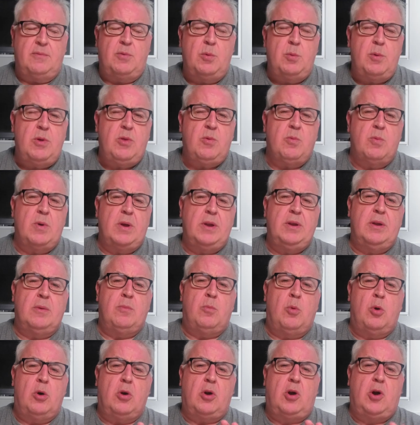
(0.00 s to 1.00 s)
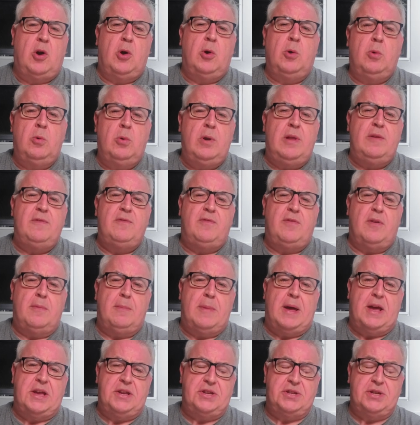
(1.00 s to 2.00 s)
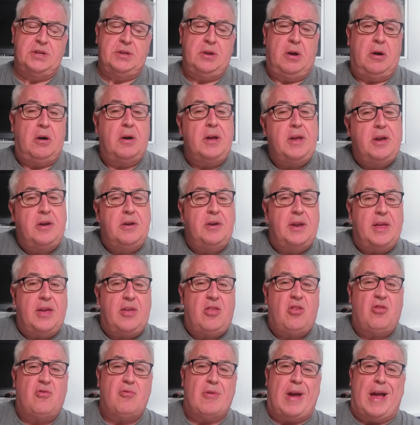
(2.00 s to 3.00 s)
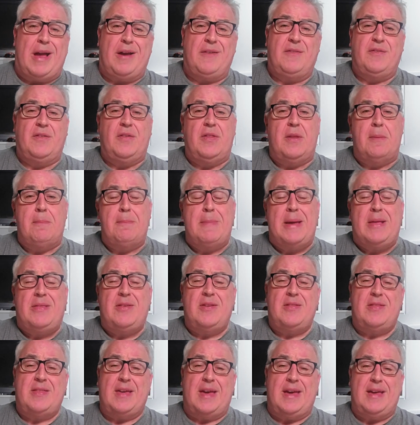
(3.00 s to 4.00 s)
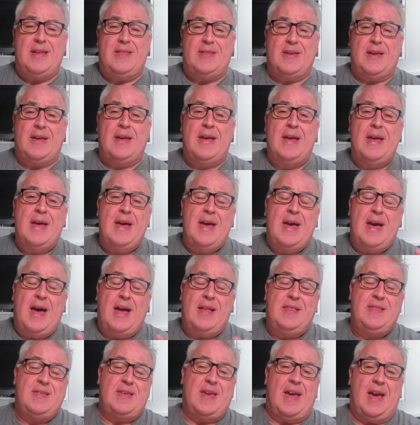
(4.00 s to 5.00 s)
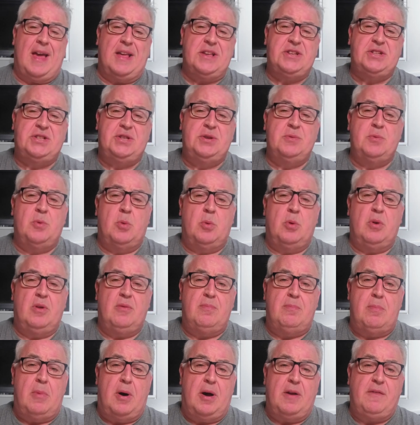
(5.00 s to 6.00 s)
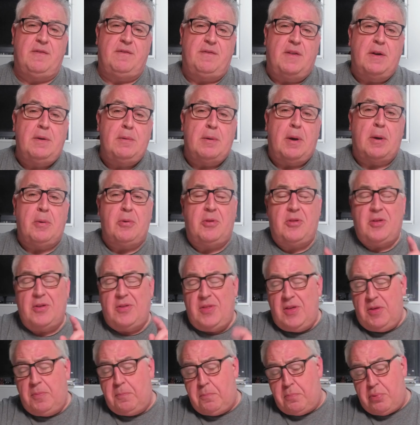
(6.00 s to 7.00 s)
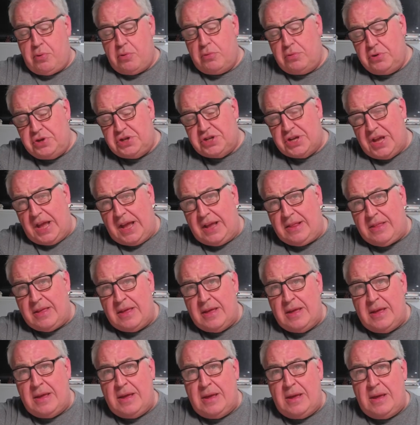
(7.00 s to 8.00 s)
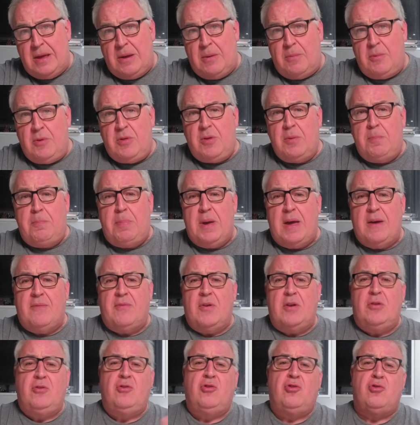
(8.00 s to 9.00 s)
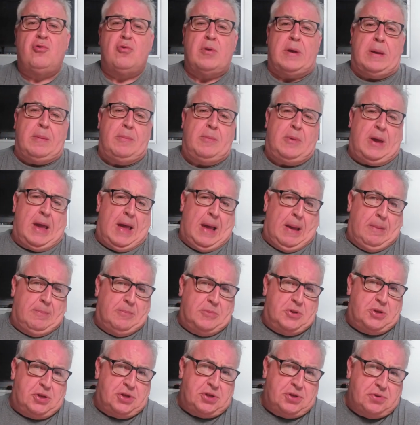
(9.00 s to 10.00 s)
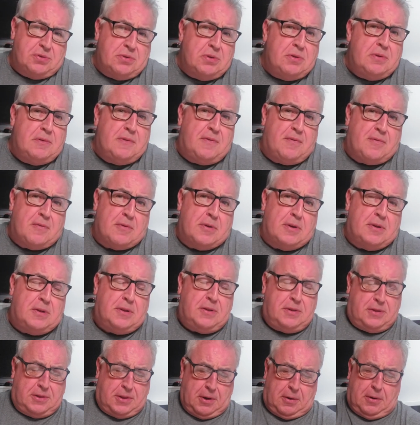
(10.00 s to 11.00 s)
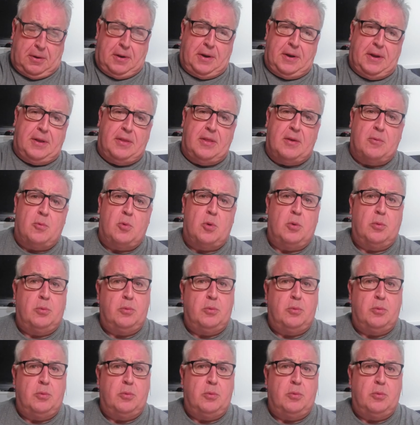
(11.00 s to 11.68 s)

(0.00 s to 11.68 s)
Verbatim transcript: always wonder what cool information I could extract from the metadata attached to all of my photos. So this project was a bit of a dream come true for a dyed-in-the-wall